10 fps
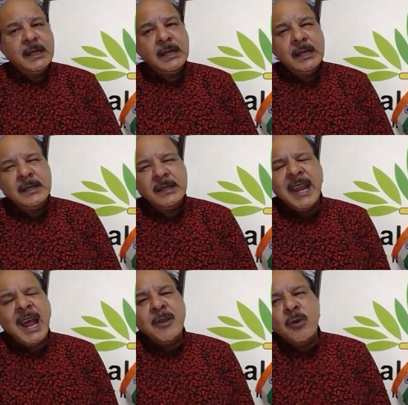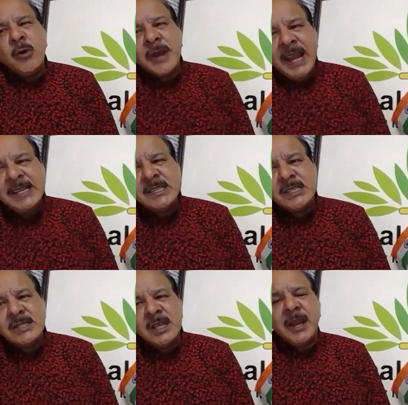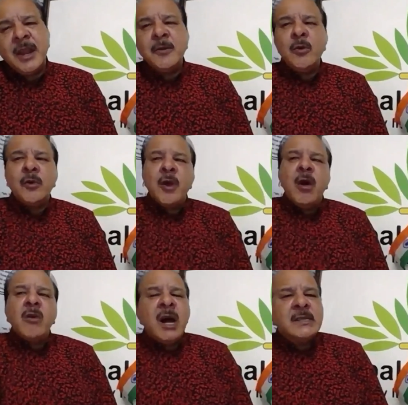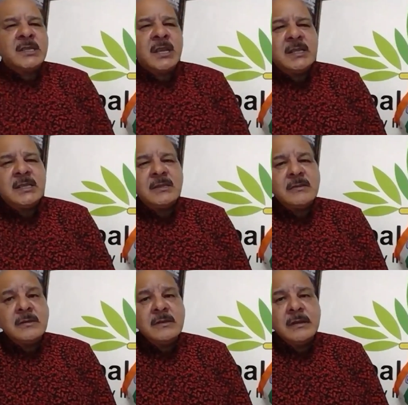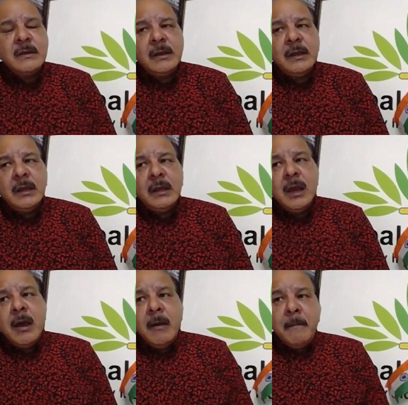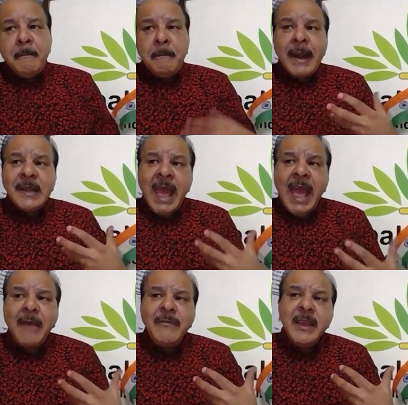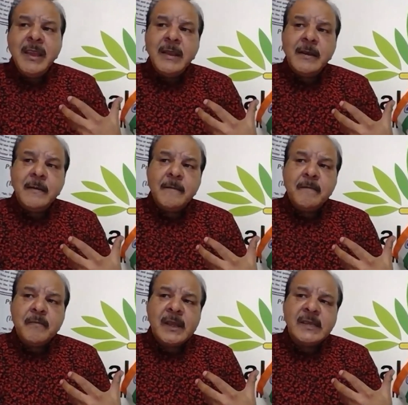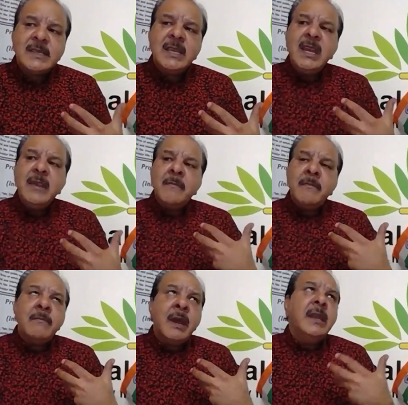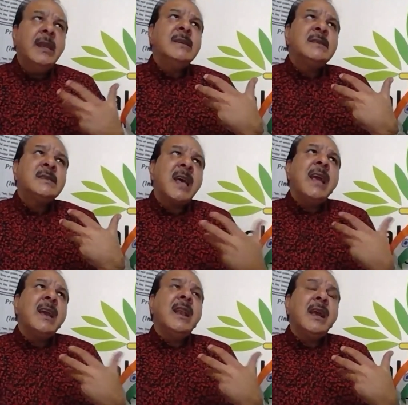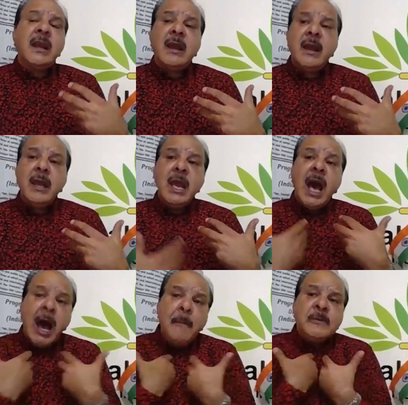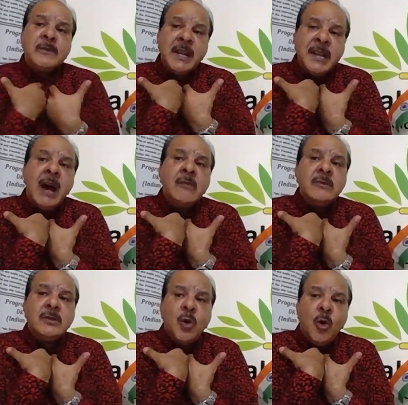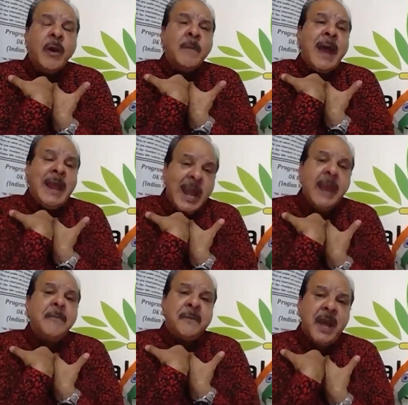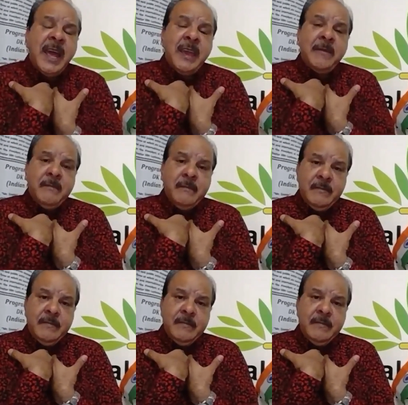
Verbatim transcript: There are no rights, there are no wrong answers. But having seen many cyclic ups and downs over my lifetime.